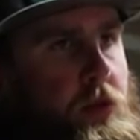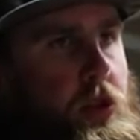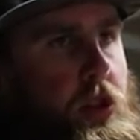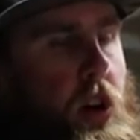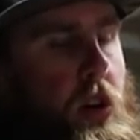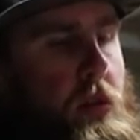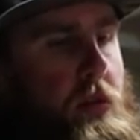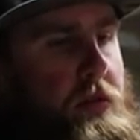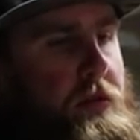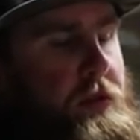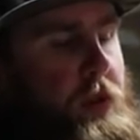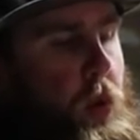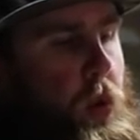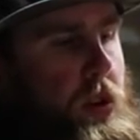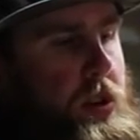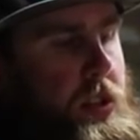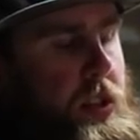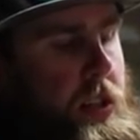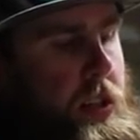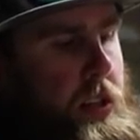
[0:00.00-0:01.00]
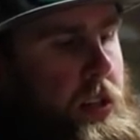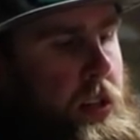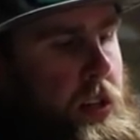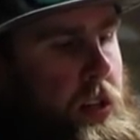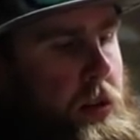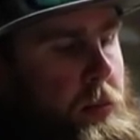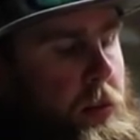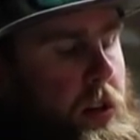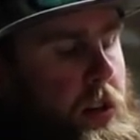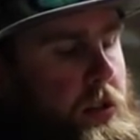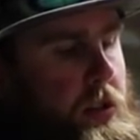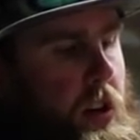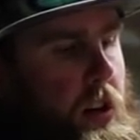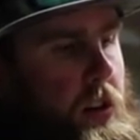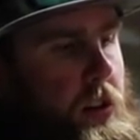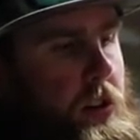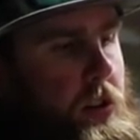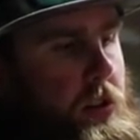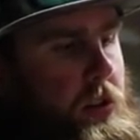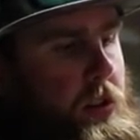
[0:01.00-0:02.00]
Don't force it because
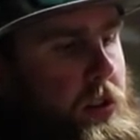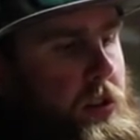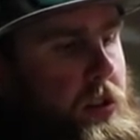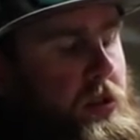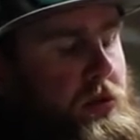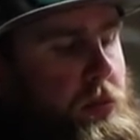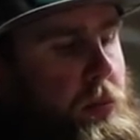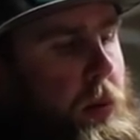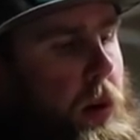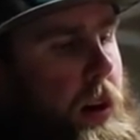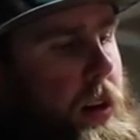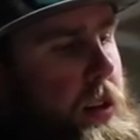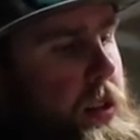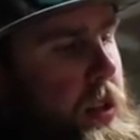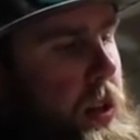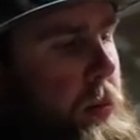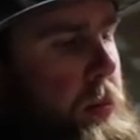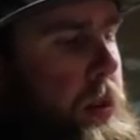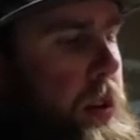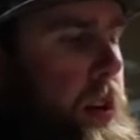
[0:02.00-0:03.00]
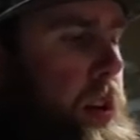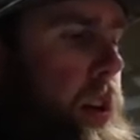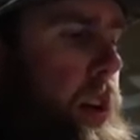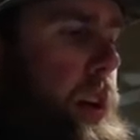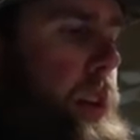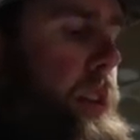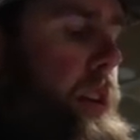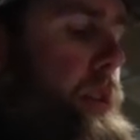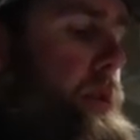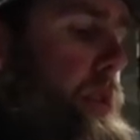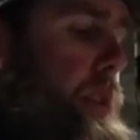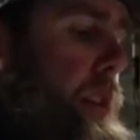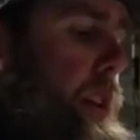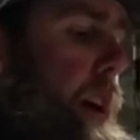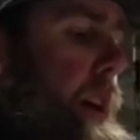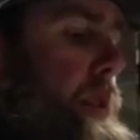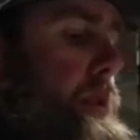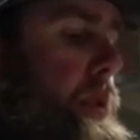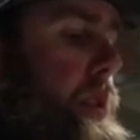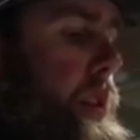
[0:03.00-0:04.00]
all you're going to do is break something and that's the
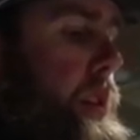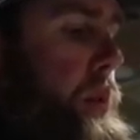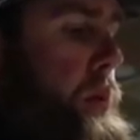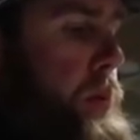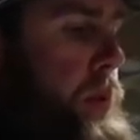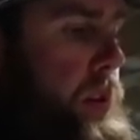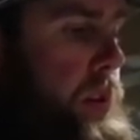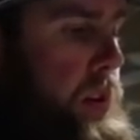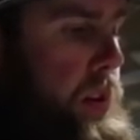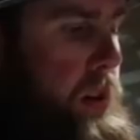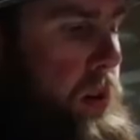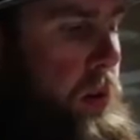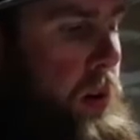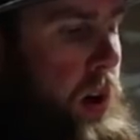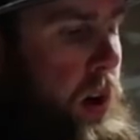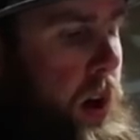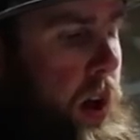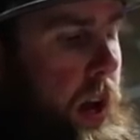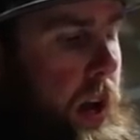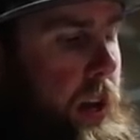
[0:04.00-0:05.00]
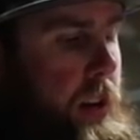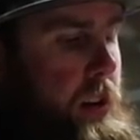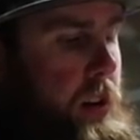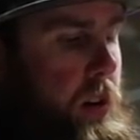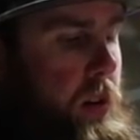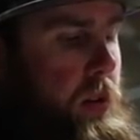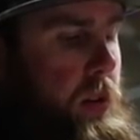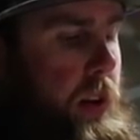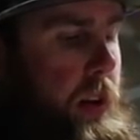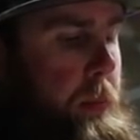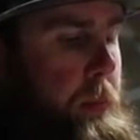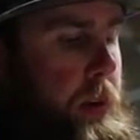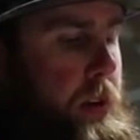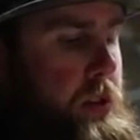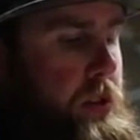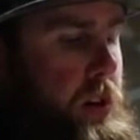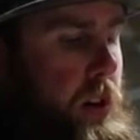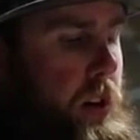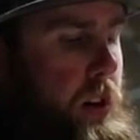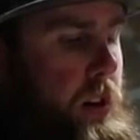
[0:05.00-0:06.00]
last thing you want to do and don't like be
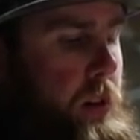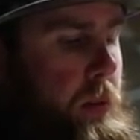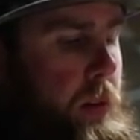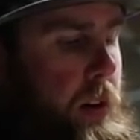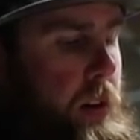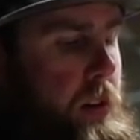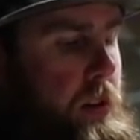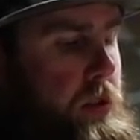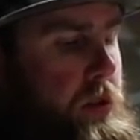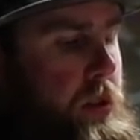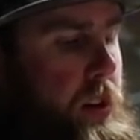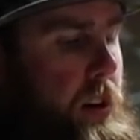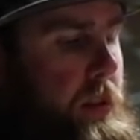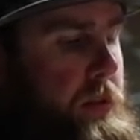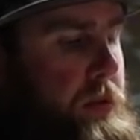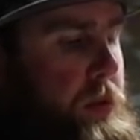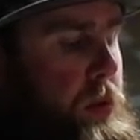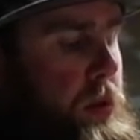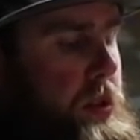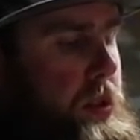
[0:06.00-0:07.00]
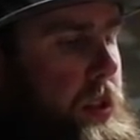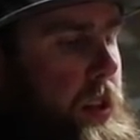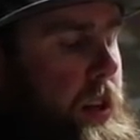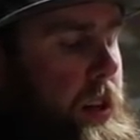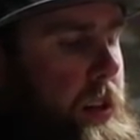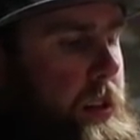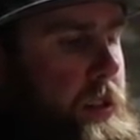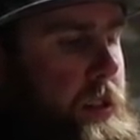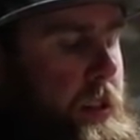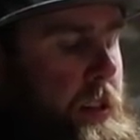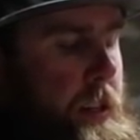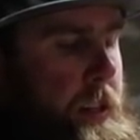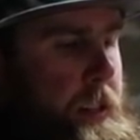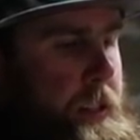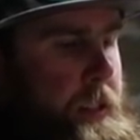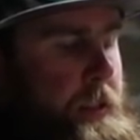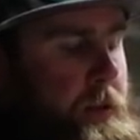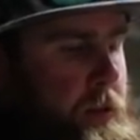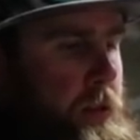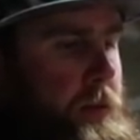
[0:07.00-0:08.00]
jerking around and try to force things
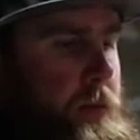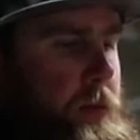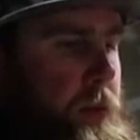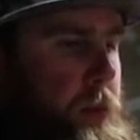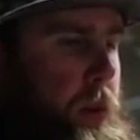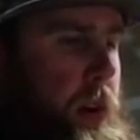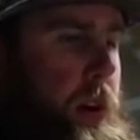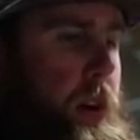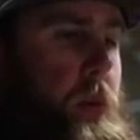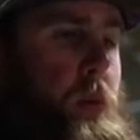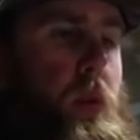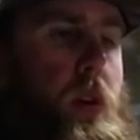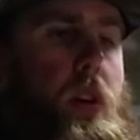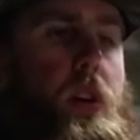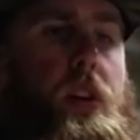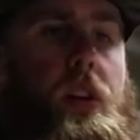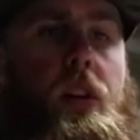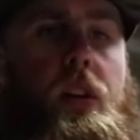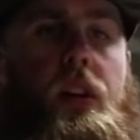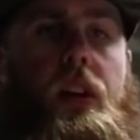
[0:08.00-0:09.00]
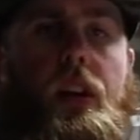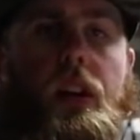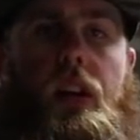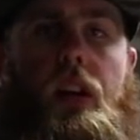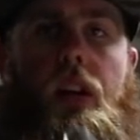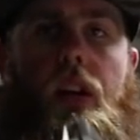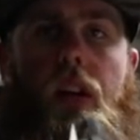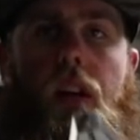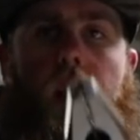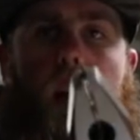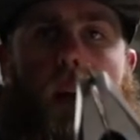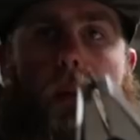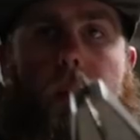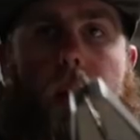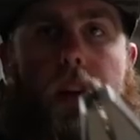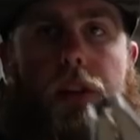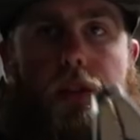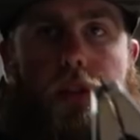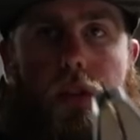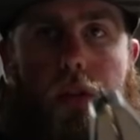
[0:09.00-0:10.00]
while you're working on it and
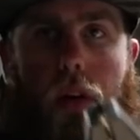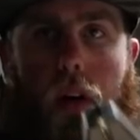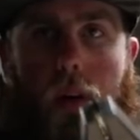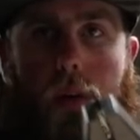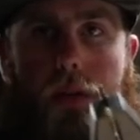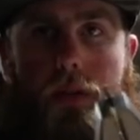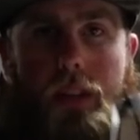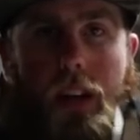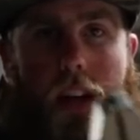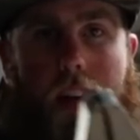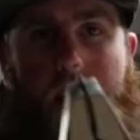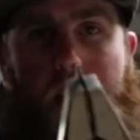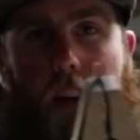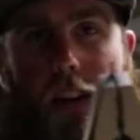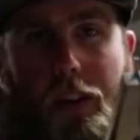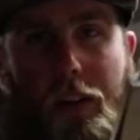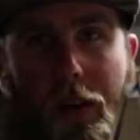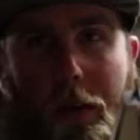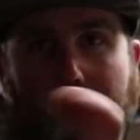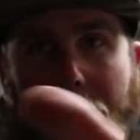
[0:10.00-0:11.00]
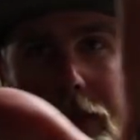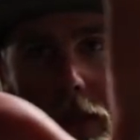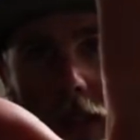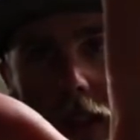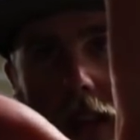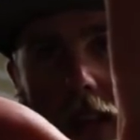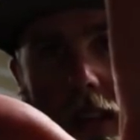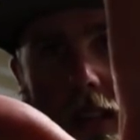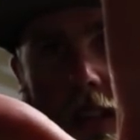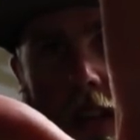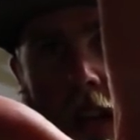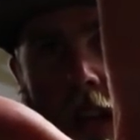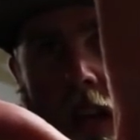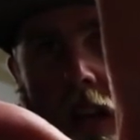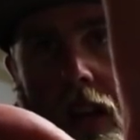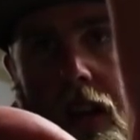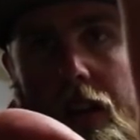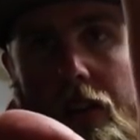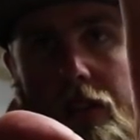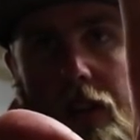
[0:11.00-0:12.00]
make sure you always got a good grip on things
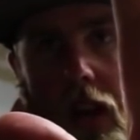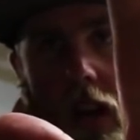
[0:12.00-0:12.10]
because